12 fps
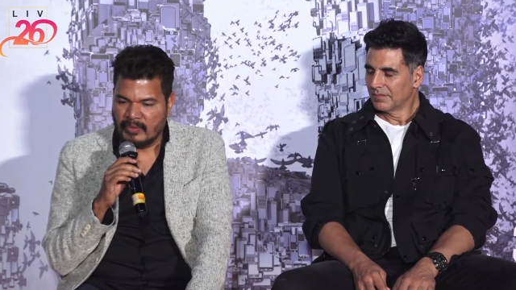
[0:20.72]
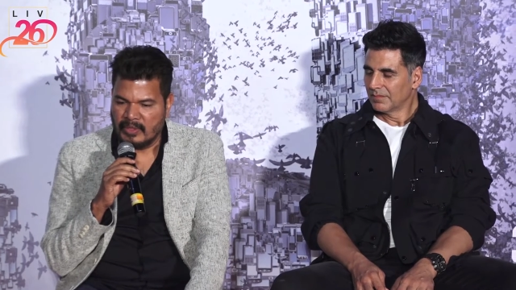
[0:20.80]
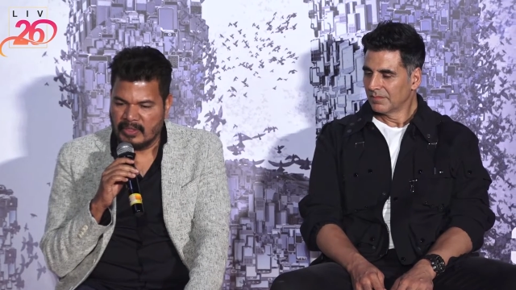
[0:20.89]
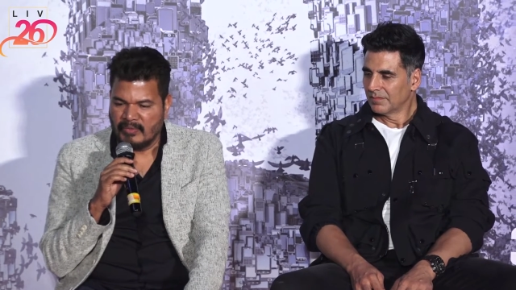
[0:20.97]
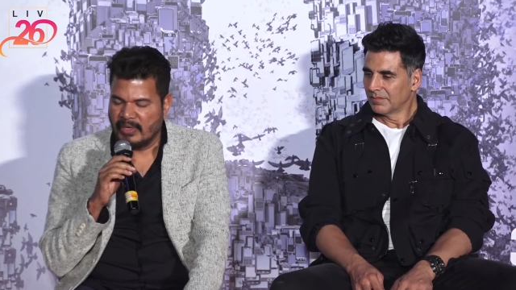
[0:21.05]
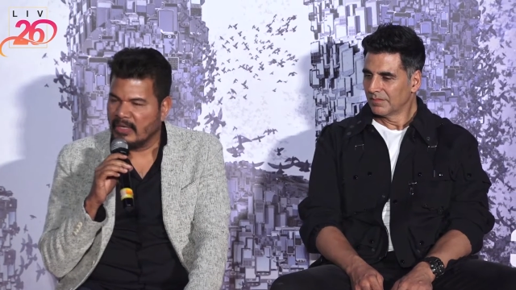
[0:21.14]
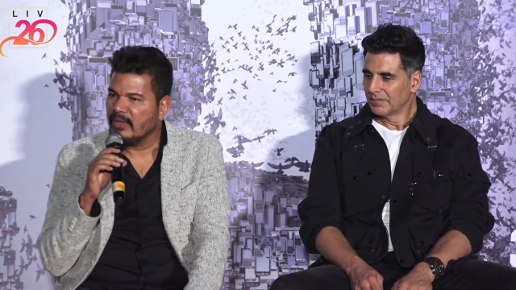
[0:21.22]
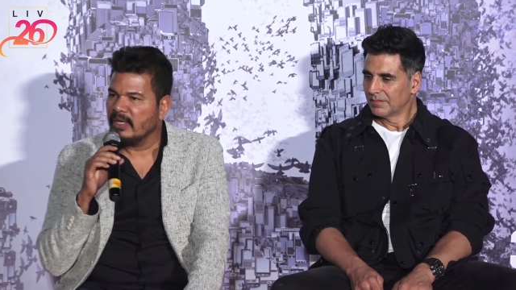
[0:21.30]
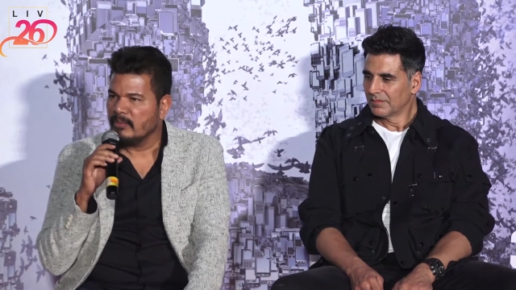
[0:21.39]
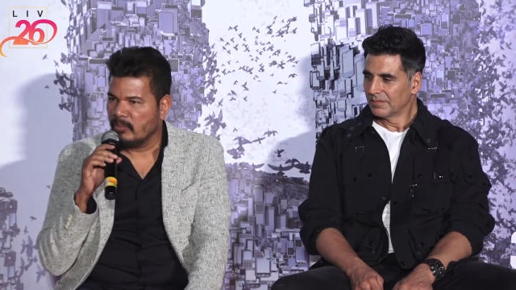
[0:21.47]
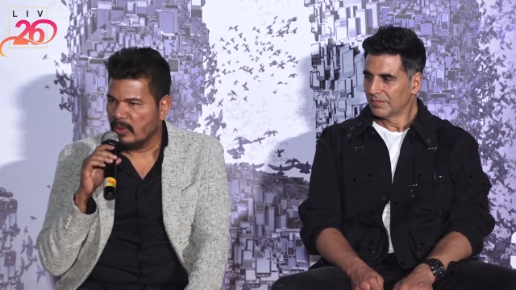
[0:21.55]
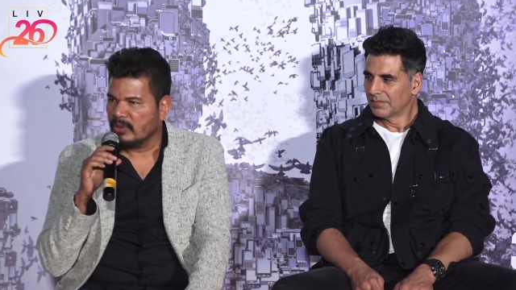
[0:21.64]
Speaker 1: is a very, very
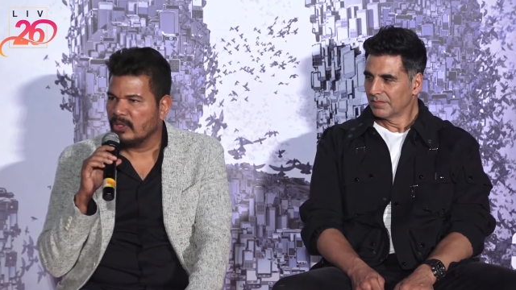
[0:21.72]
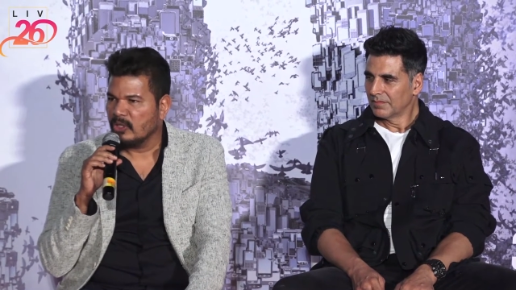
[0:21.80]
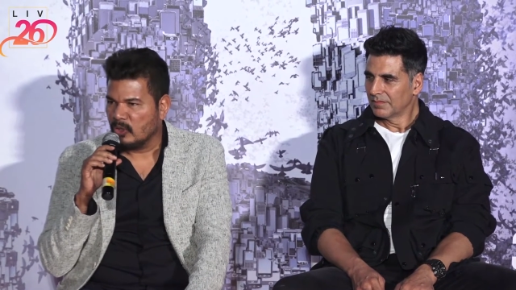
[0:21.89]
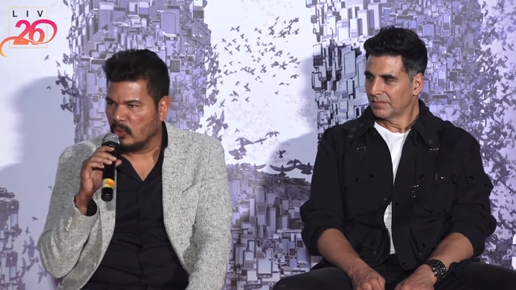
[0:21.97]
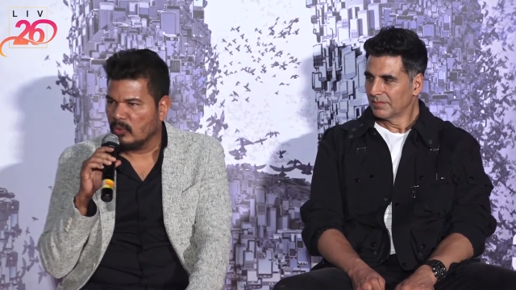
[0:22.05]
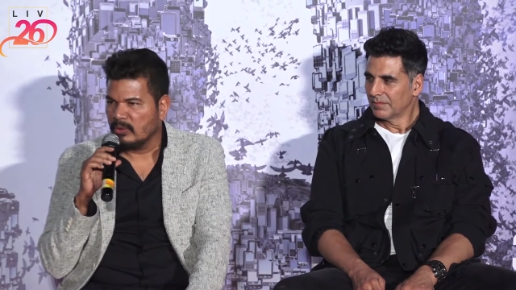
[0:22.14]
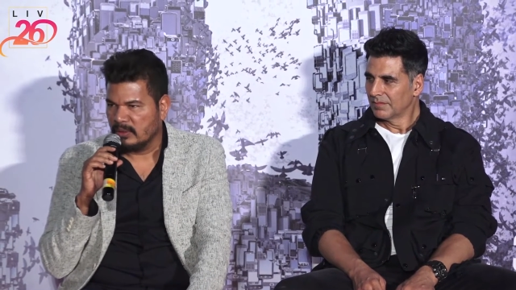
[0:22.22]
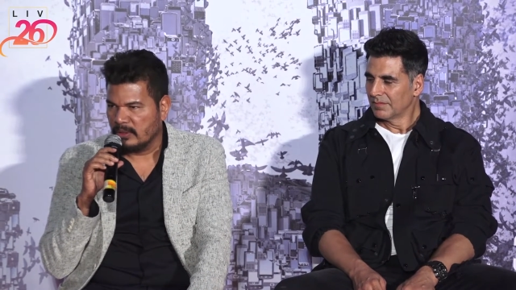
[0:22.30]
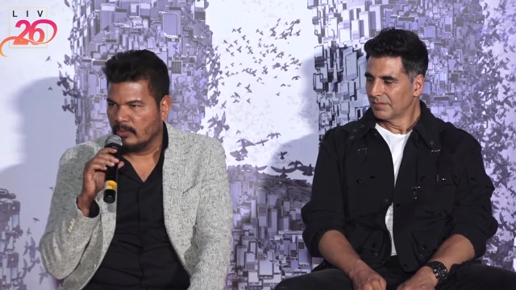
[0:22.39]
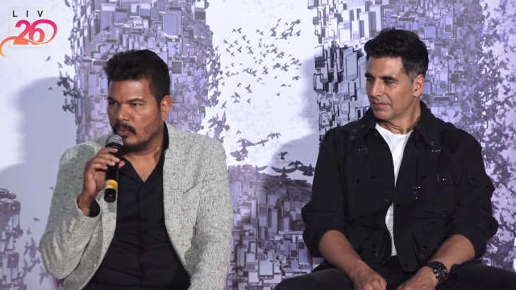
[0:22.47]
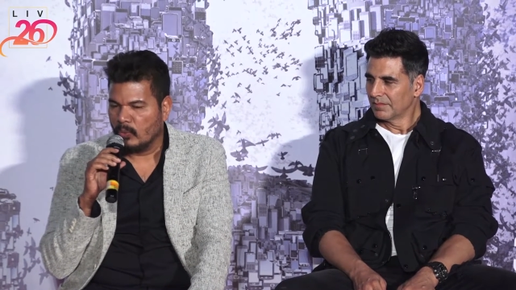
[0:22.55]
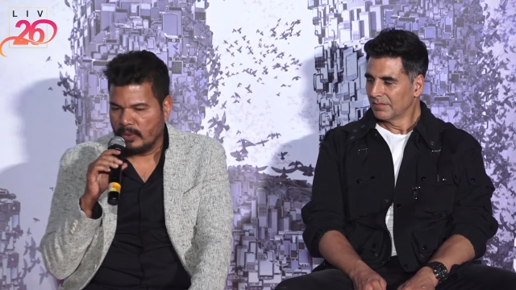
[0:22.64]
important role,
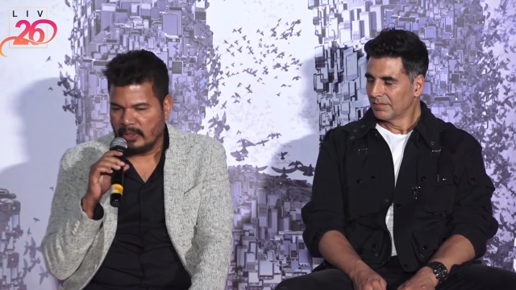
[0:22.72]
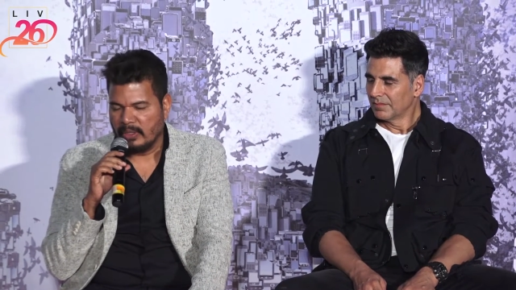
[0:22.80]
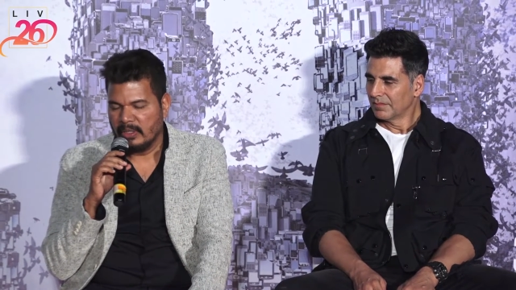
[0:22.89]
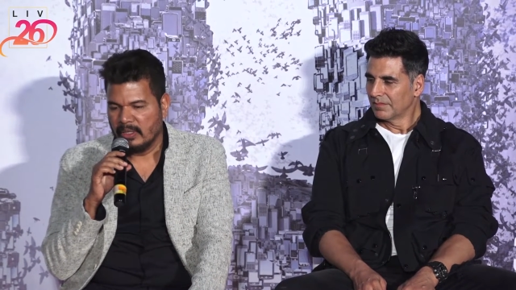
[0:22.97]
the movie,